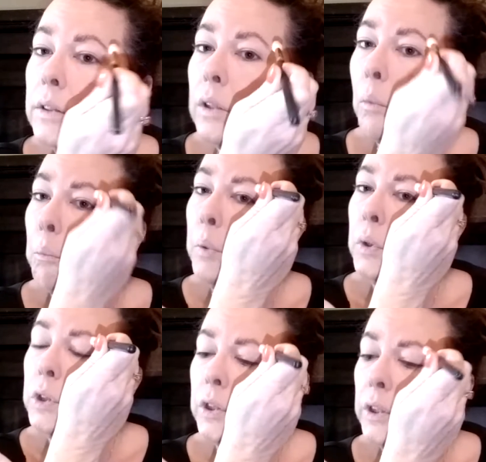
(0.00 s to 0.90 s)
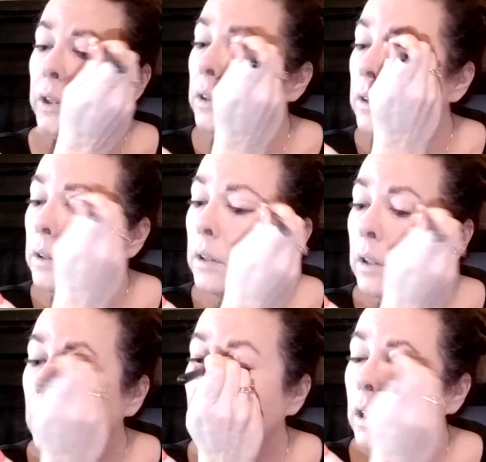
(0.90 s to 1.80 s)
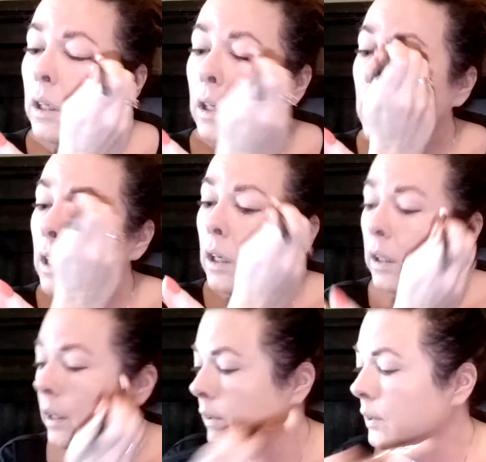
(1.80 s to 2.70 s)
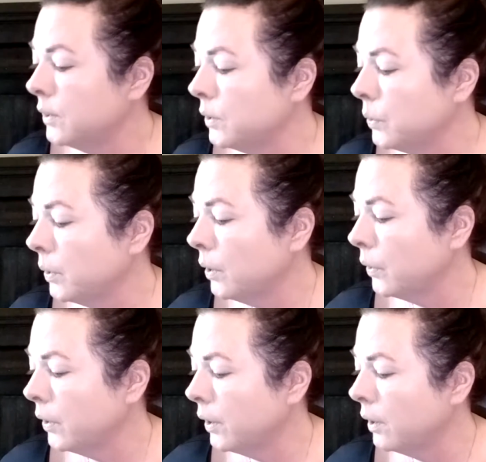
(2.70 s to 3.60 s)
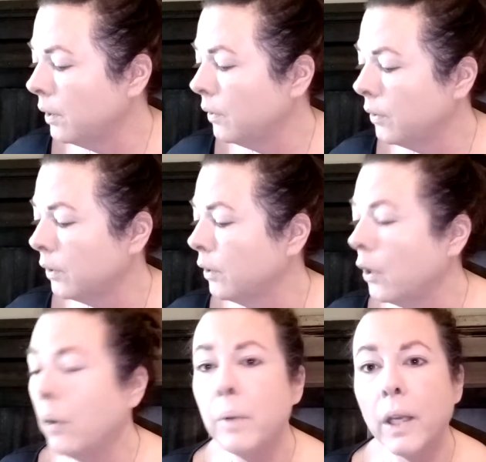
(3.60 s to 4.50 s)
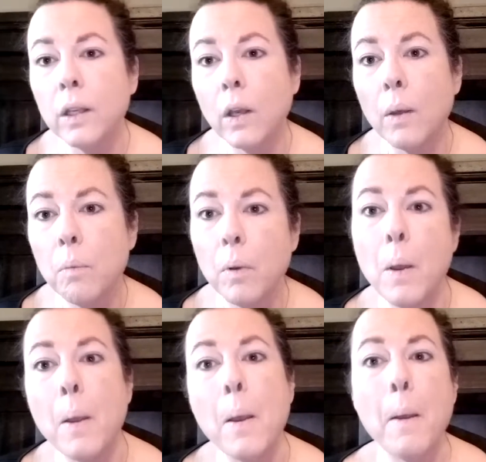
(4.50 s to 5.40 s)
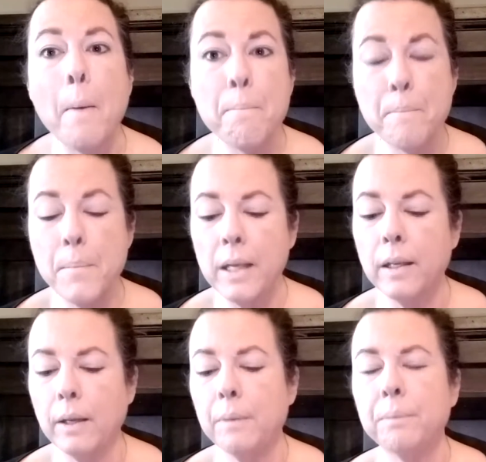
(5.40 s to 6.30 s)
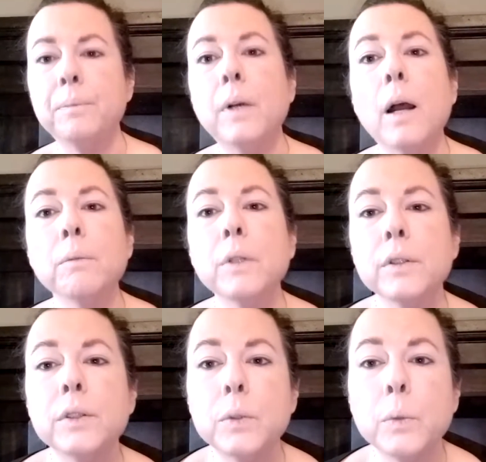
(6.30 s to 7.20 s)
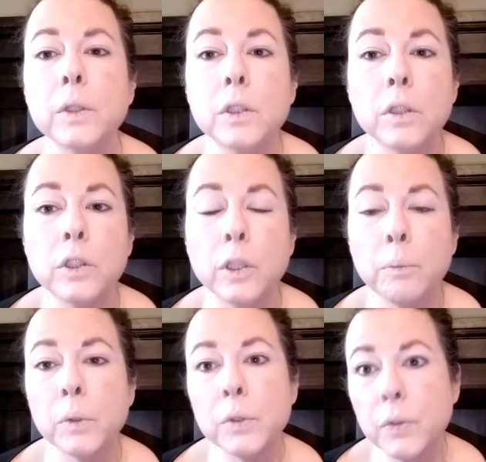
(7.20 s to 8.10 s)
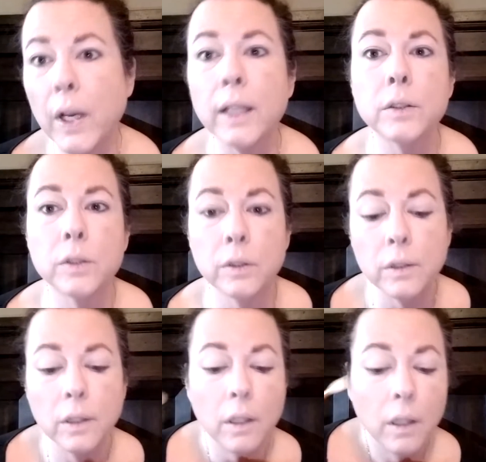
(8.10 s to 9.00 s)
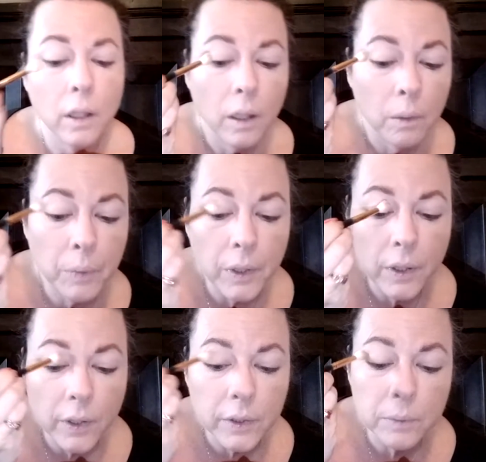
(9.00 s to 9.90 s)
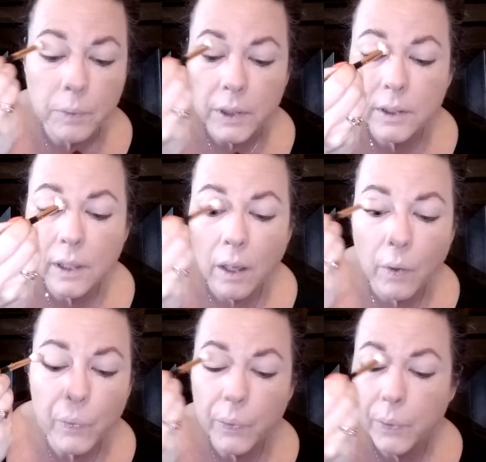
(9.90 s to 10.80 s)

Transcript: Don't push in. Now, since we're going for no makeup, I'm going to switch to shimmers faster, because myself,